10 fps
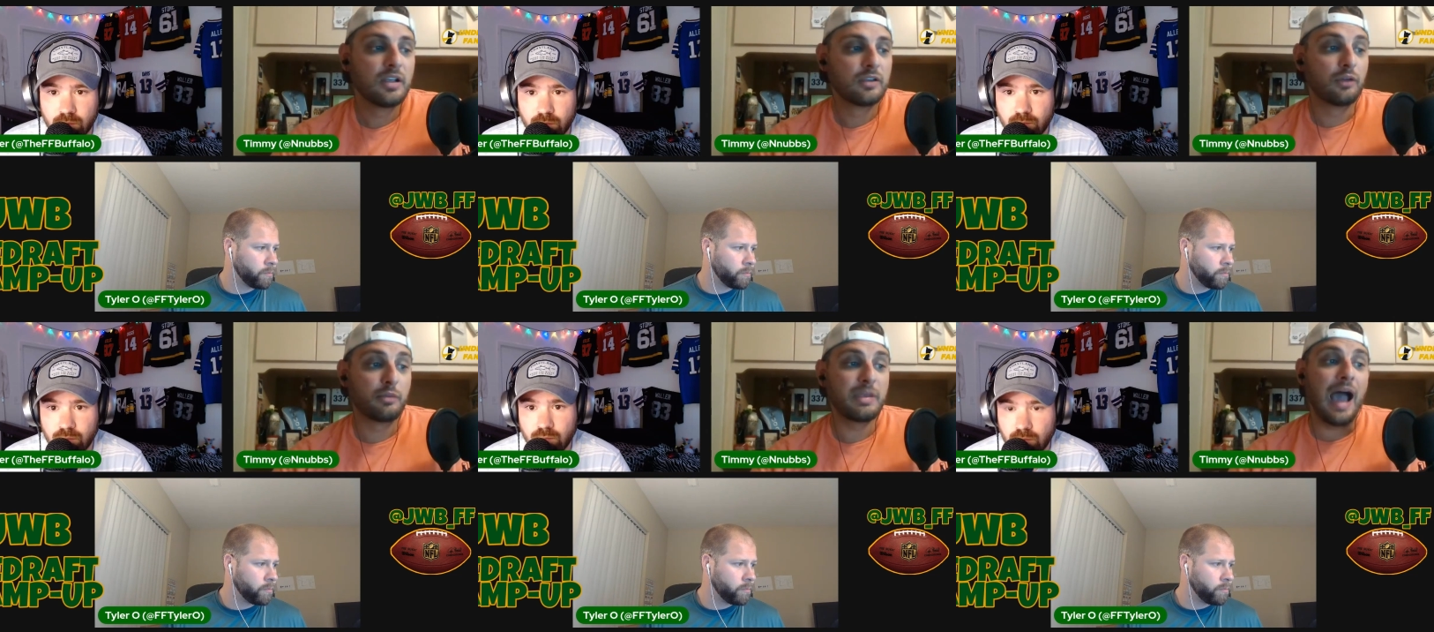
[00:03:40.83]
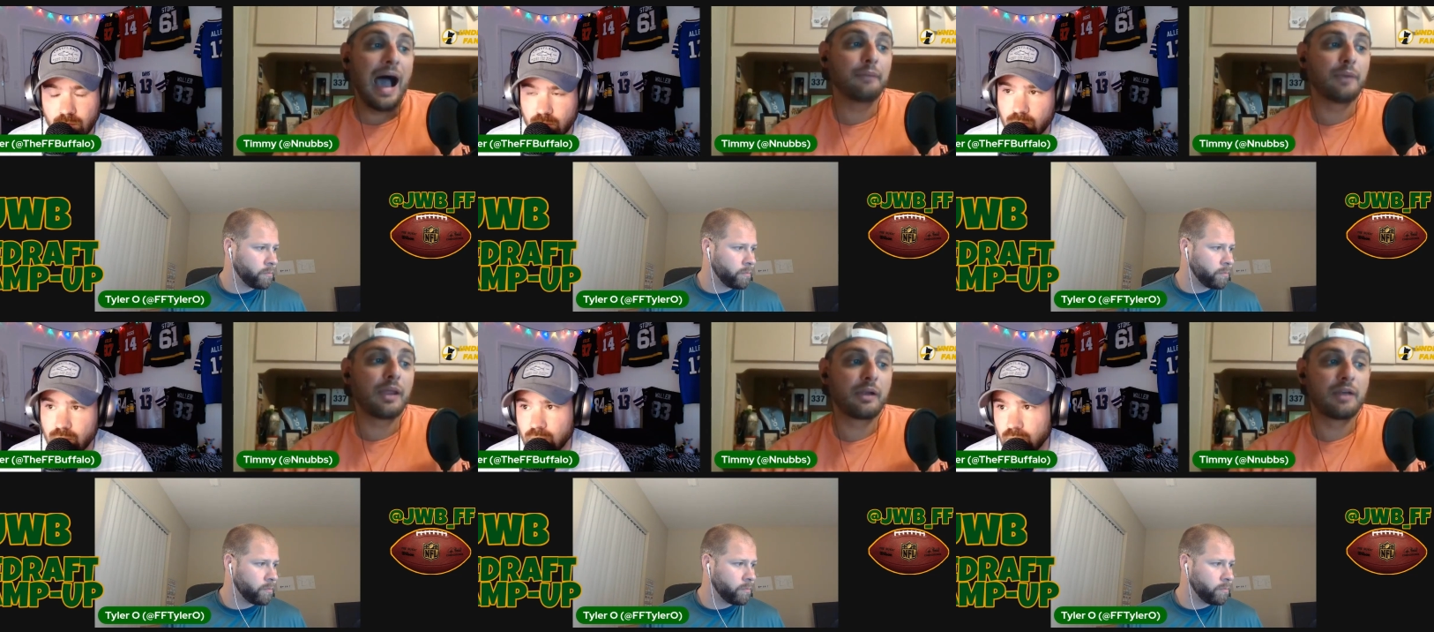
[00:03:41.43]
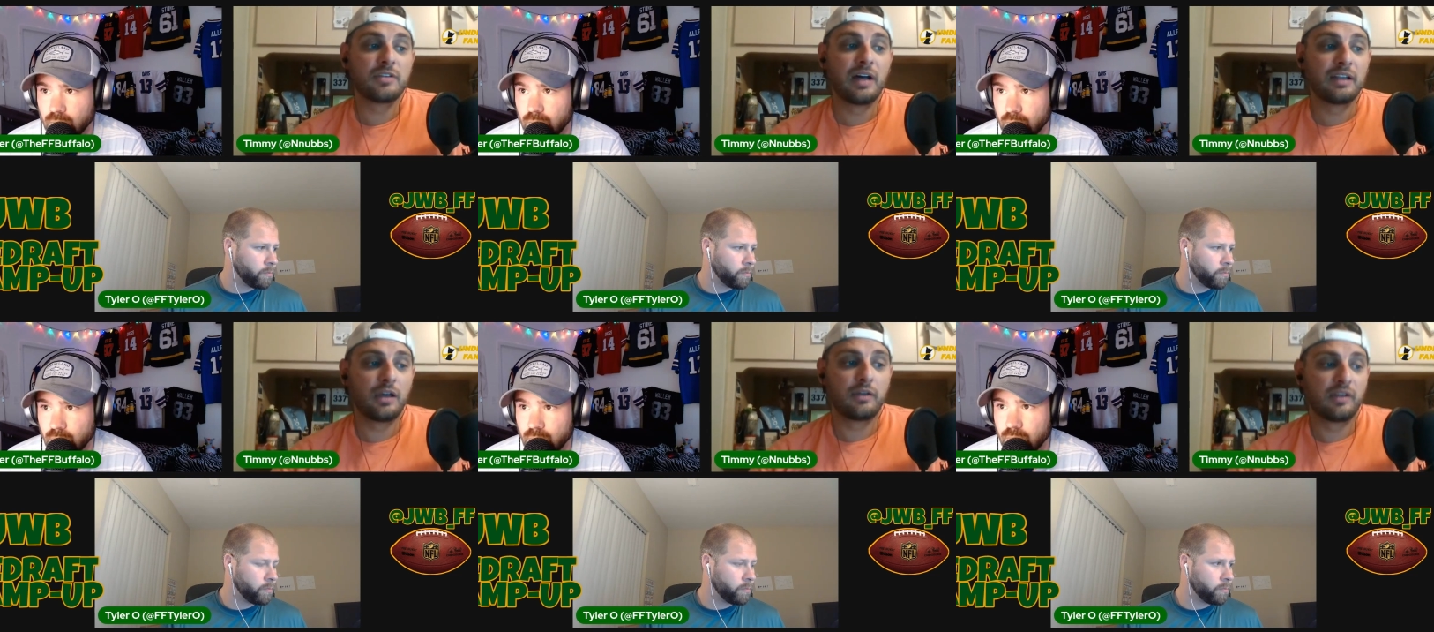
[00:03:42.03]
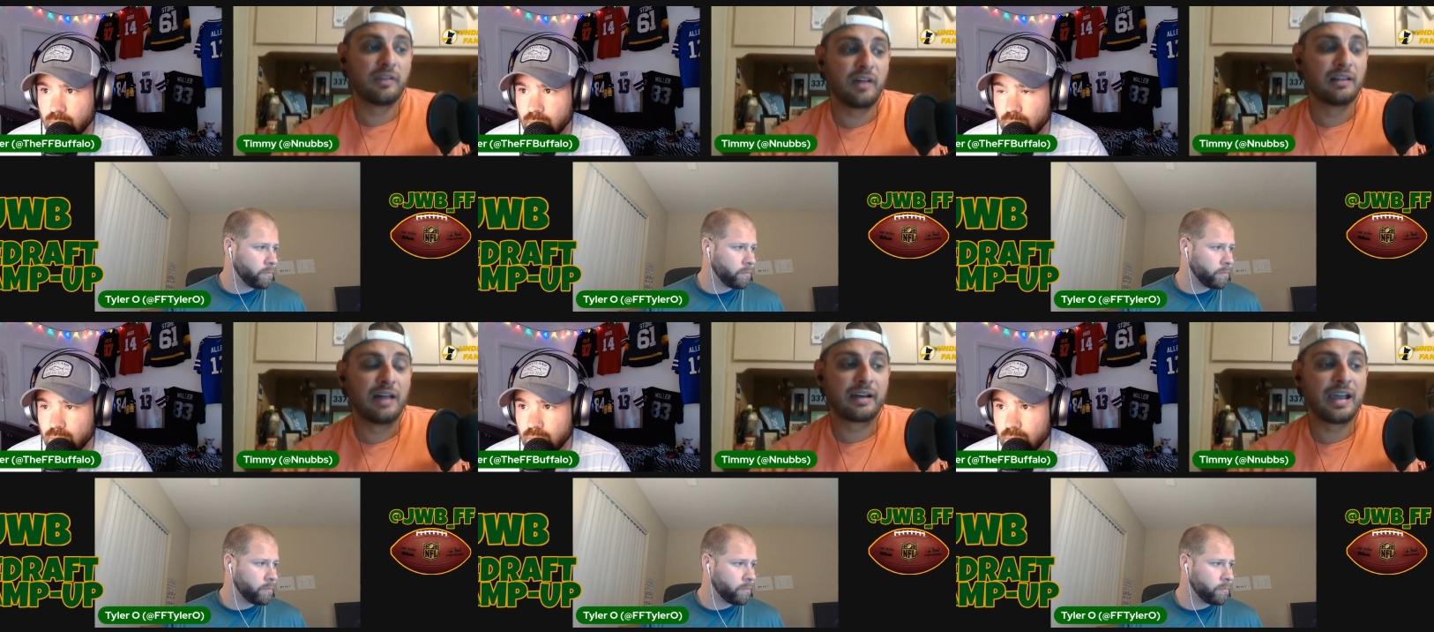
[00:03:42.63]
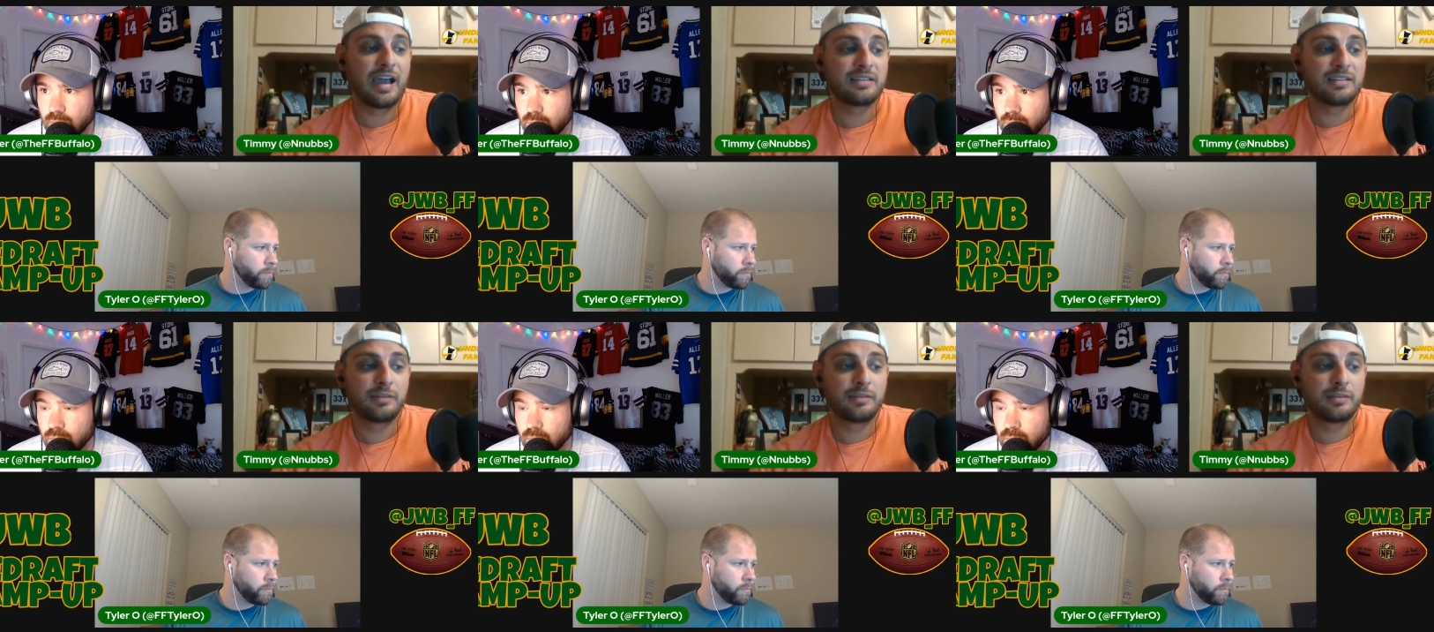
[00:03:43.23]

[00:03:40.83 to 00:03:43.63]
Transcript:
Speaker 1: So for me, I'd rather have Javonte over a lot of guys,